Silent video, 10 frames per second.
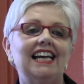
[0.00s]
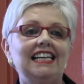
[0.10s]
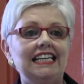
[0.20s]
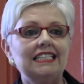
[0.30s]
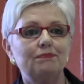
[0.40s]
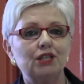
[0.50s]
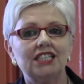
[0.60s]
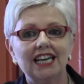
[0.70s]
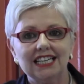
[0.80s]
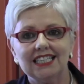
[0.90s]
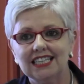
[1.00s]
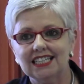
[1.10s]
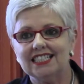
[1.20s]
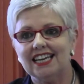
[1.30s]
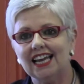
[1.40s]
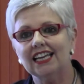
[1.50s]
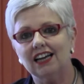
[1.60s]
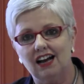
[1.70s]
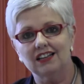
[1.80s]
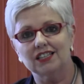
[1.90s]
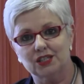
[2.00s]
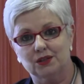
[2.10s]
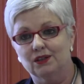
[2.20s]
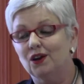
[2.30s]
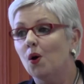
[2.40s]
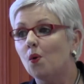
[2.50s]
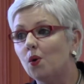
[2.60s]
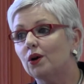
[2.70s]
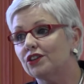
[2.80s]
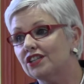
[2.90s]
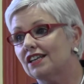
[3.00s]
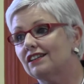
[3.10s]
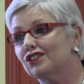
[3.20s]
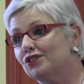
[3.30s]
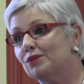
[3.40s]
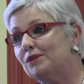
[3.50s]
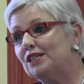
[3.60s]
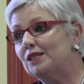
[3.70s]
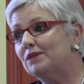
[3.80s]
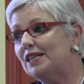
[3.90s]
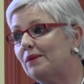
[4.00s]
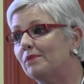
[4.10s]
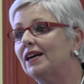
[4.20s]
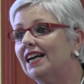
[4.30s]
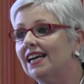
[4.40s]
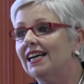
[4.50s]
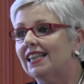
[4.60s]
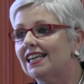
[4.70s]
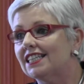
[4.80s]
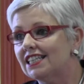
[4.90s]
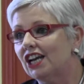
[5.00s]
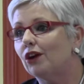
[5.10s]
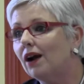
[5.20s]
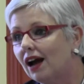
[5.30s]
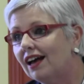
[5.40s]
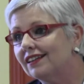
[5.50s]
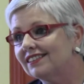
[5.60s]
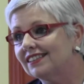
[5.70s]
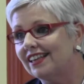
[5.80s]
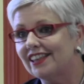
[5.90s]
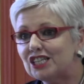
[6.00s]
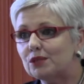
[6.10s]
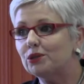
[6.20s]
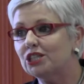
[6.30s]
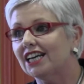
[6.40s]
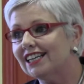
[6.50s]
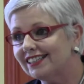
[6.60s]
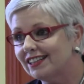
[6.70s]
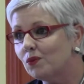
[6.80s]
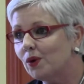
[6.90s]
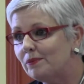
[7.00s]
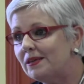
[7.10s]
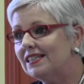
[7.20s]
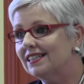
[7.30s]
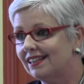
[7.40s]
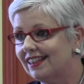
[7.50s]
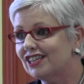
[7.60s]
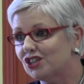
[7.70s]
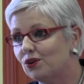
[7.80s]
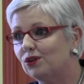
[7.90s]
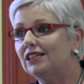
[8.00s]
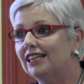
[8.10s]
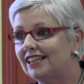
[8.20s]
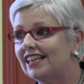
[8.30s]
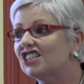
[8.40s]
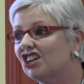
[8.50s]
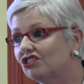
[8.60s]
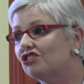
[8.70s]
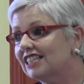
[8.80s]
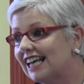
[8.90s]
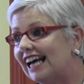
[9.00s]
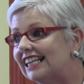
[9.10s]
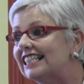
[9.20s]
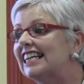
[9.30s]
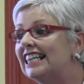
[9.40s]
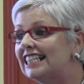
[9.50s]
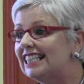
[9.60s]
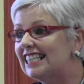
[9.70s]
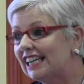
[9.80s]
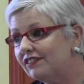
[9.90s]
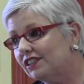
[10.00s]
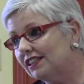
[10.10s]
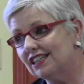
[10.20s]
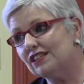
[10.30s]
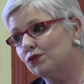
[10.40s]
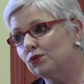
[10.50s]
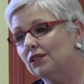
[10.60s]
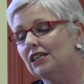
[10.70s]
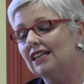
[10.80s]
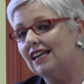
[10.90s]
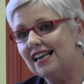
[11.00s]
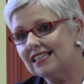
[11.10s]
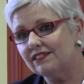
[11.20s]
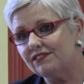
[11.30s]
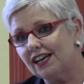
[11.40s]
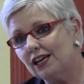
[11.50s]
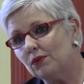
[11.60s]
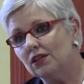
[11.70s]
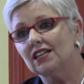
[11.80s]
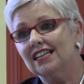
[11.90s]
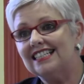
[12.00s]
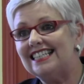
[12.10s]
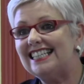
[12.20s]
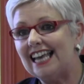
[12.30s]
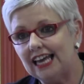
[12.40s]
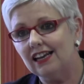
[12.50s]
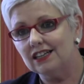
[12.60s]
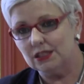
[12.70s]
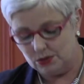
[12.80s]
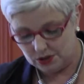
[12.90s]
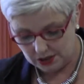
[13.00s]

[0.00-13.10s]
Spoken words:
And he's predicting and telling us what the result's going to be in September. This is in our hands, and this is particularly in the women in this hall and in this country's hands to deliver this vote. It isn't for anyone to tell us